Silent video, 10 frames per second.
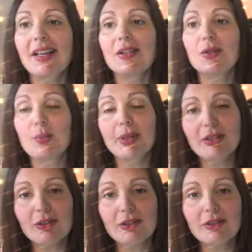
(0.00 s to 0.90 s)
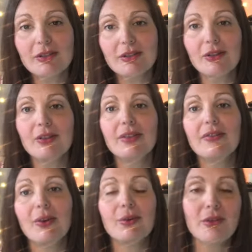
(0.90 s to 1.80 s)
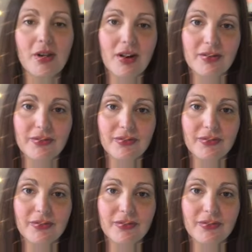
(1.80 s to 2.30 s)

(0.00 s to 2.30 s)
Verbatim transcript: So be sure to turn the phone off